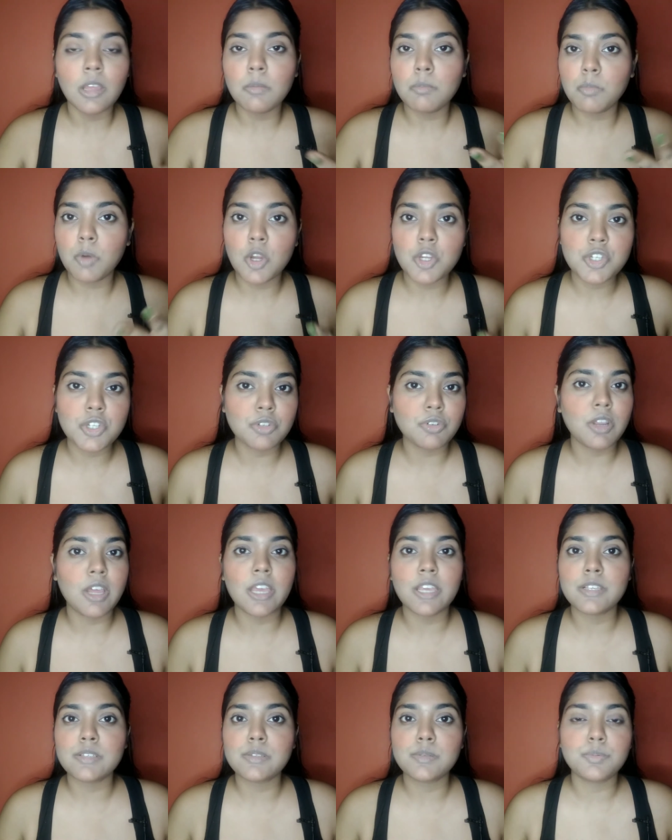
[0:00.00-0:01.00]

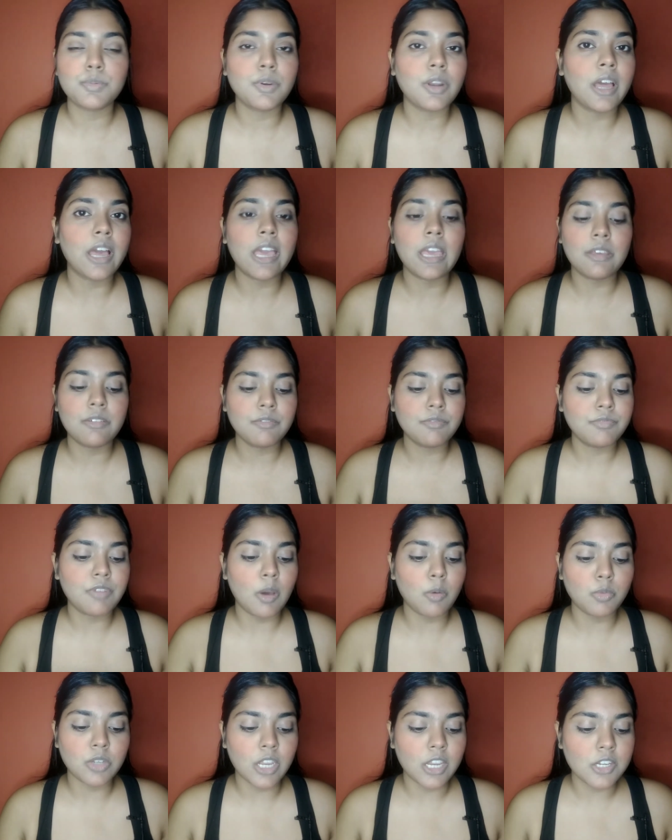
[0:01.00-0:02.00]
moisturize, prime,
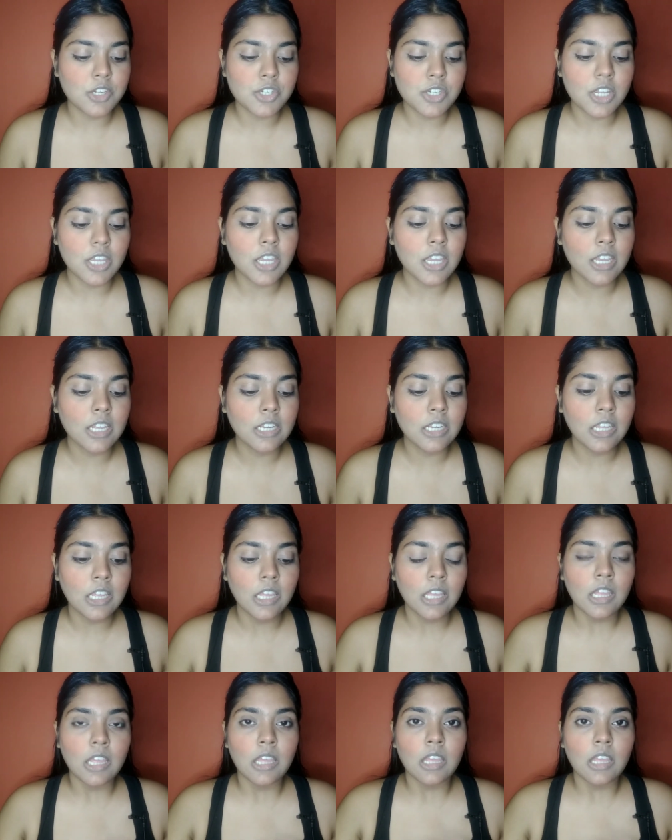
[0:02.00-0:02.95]
foundation,